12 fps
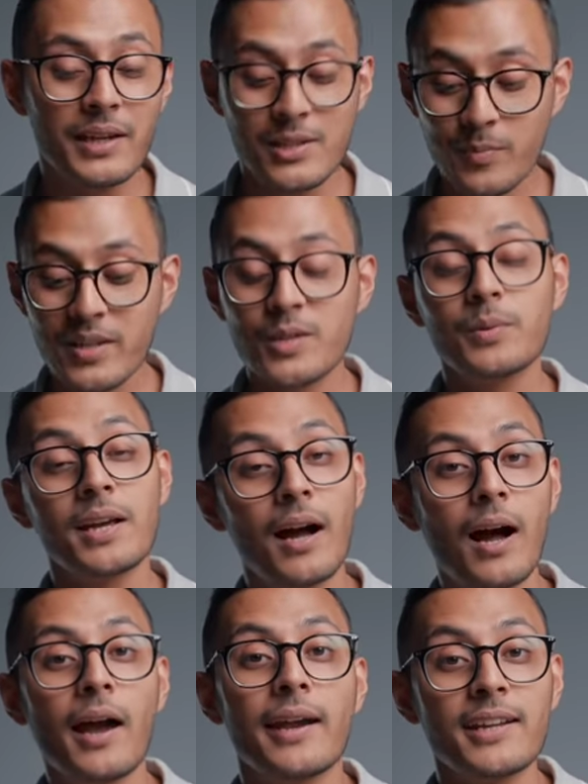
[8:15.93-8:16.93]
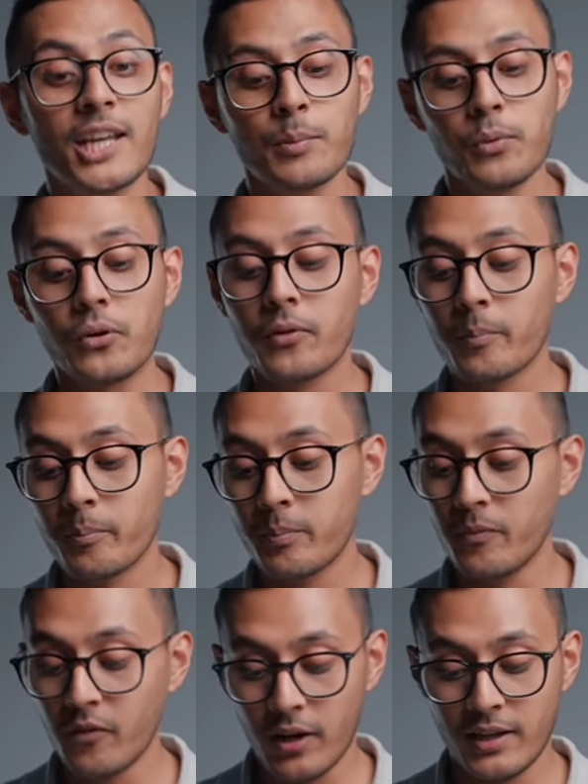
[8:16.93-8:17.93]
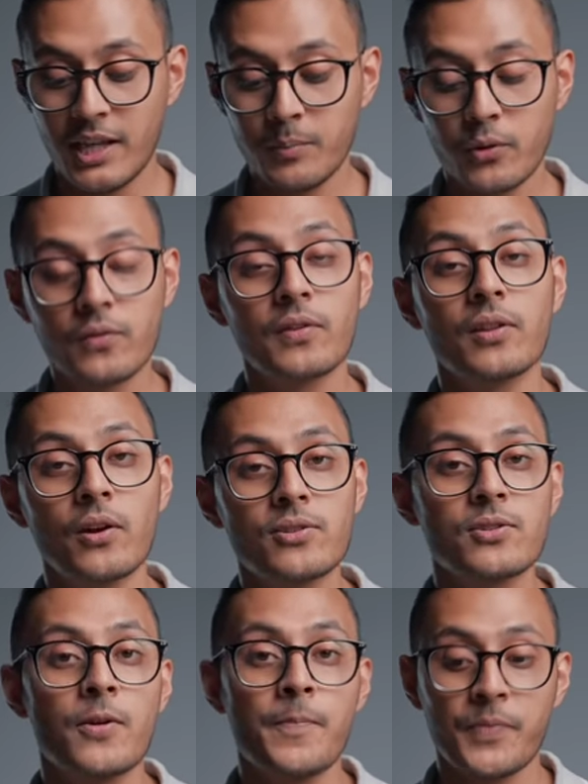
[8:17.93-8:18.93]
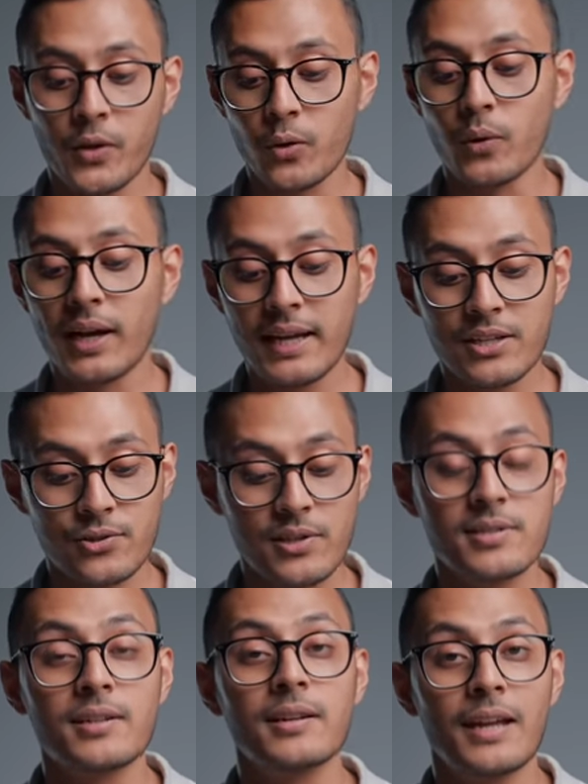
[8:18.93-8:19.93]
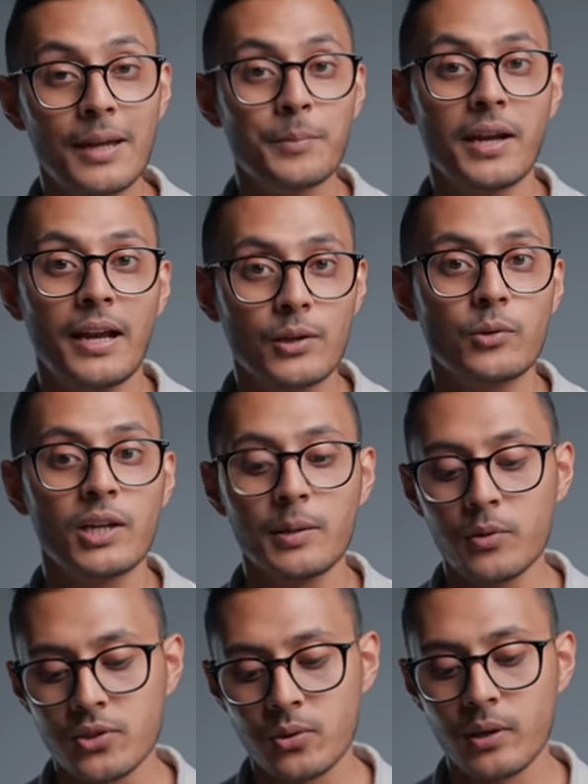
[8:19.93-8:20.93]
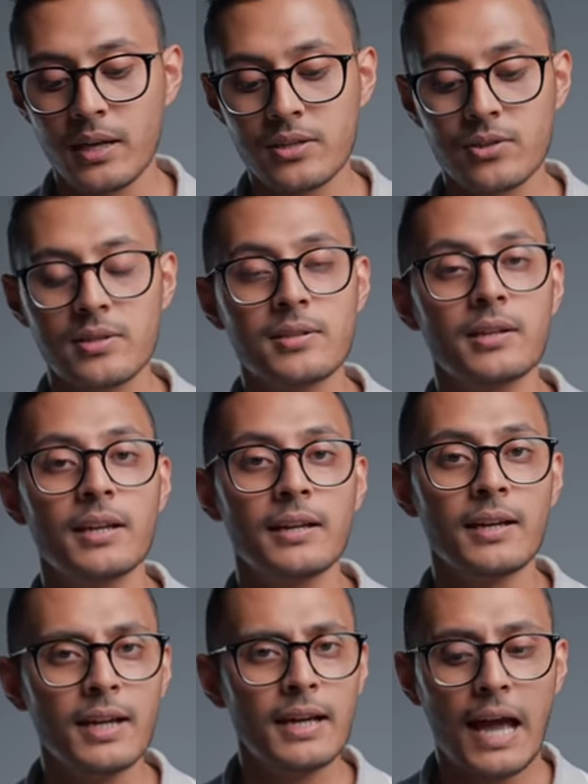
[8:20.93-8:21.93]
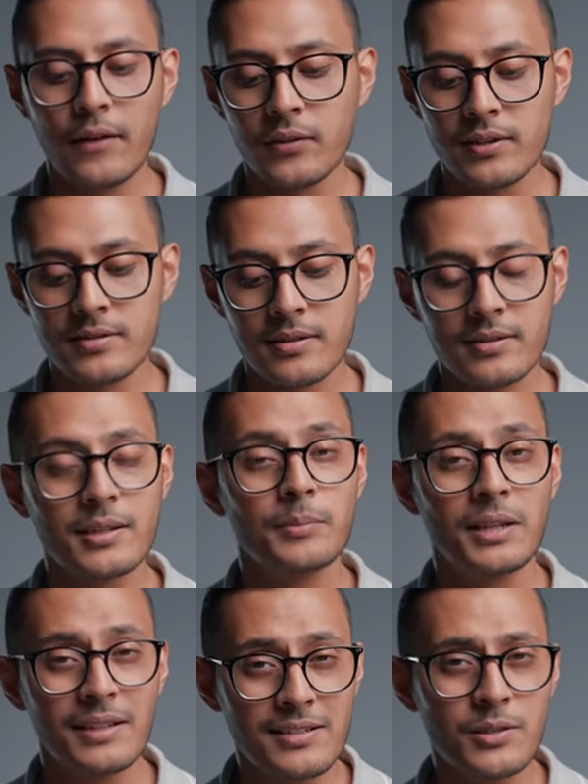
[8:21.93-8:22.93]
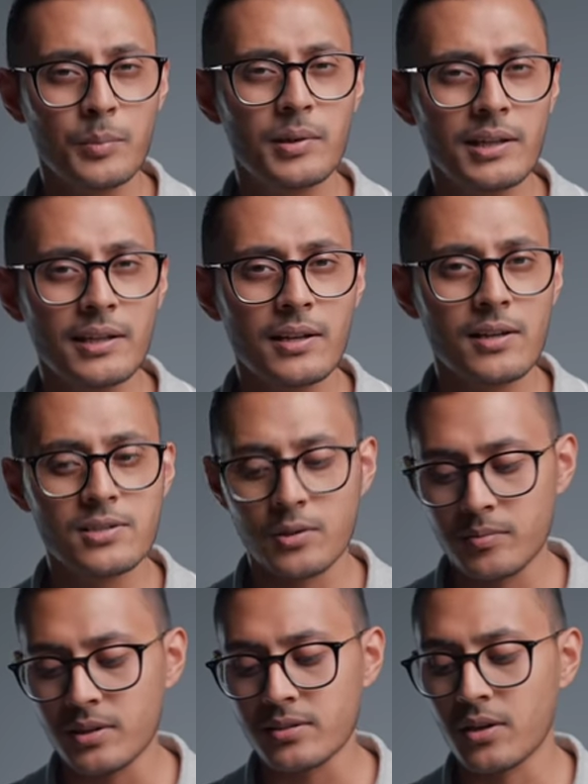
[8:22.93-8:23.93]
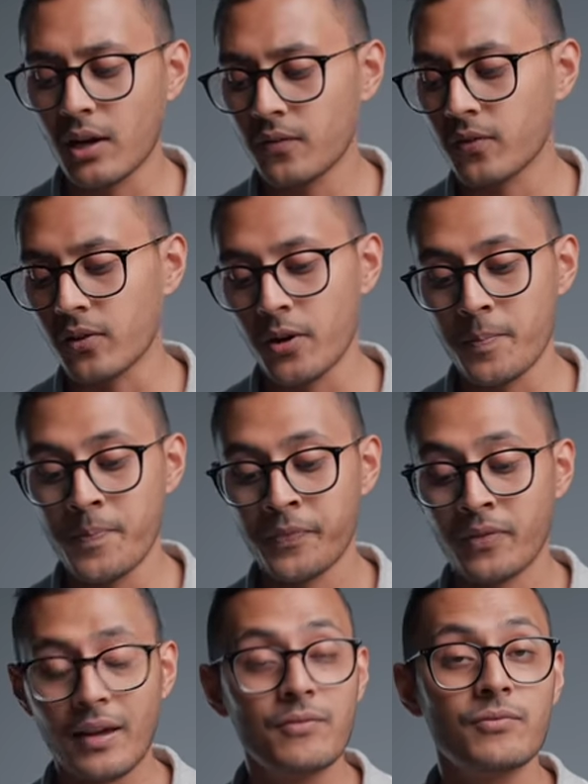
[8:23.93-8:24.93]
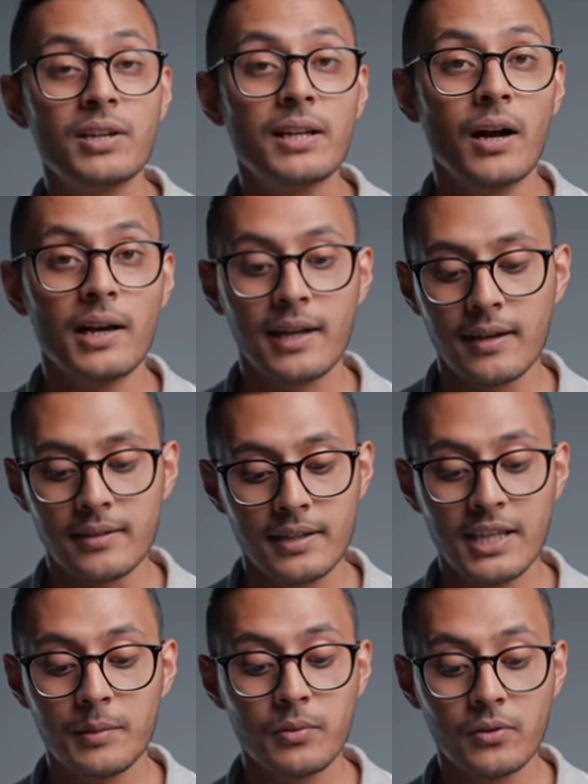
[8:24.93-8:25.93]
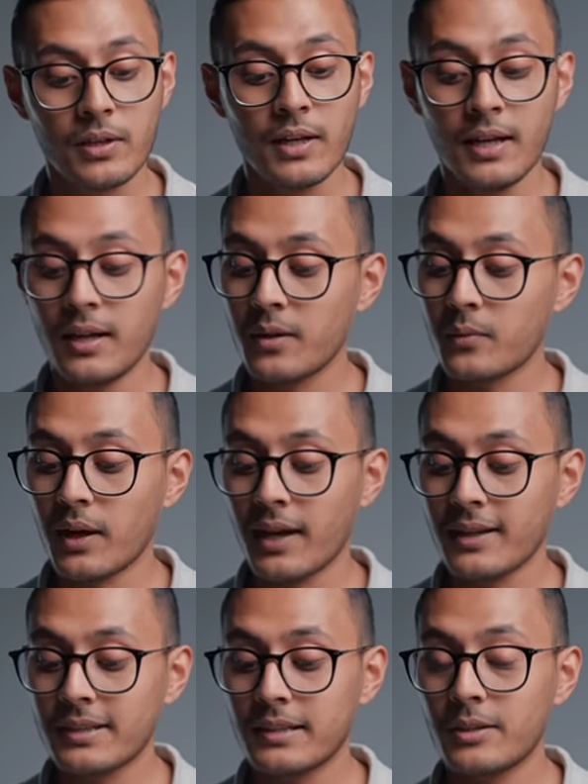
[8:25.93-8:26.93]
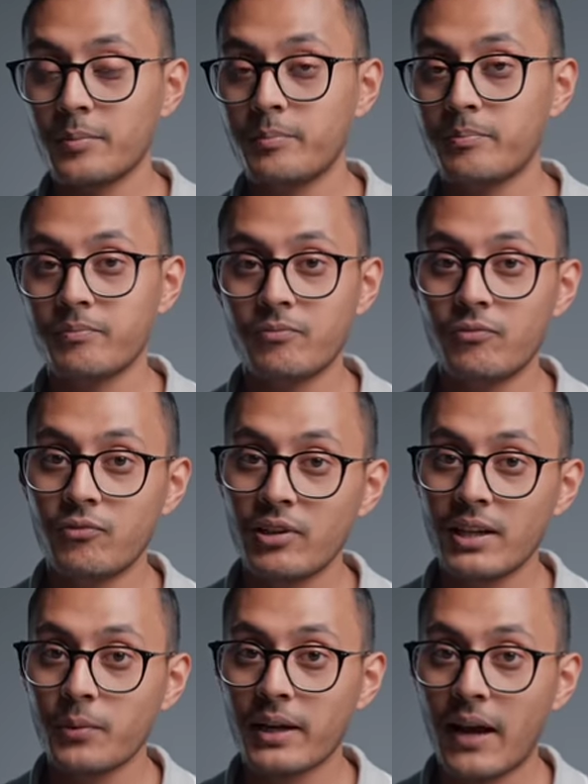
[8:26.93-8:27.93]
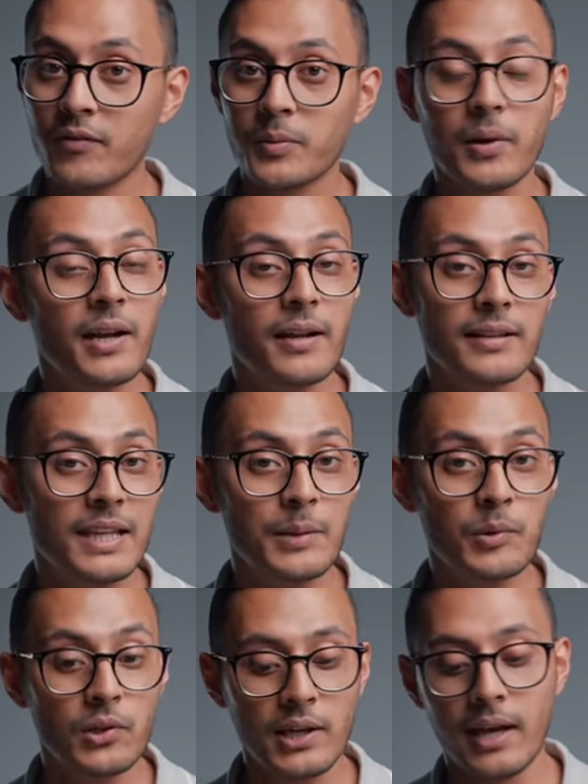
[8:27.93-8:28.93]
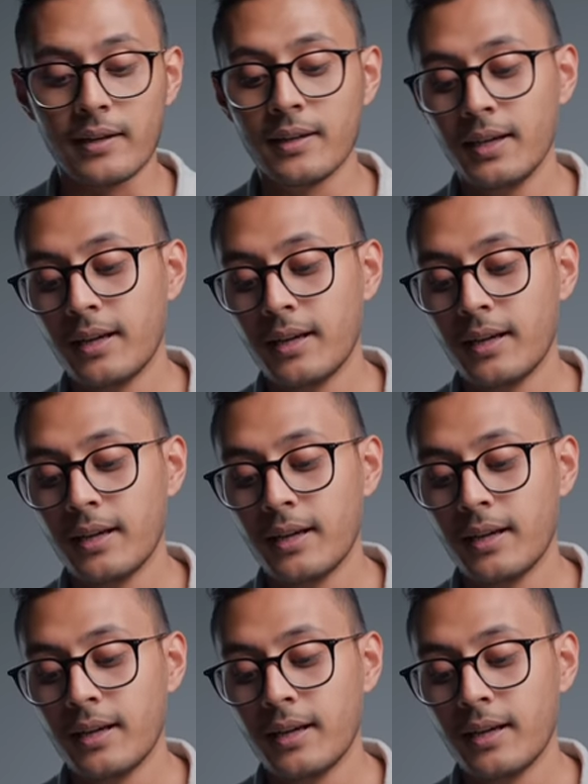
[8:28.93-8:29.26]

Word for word: It's meant to be a high-end keyboard, a keyboard for those who are interested in mechanical keyboards, who are interested in having something that's completely custom designed for them and really high-end. A keyboard where you really won't have to buy another keyboard again.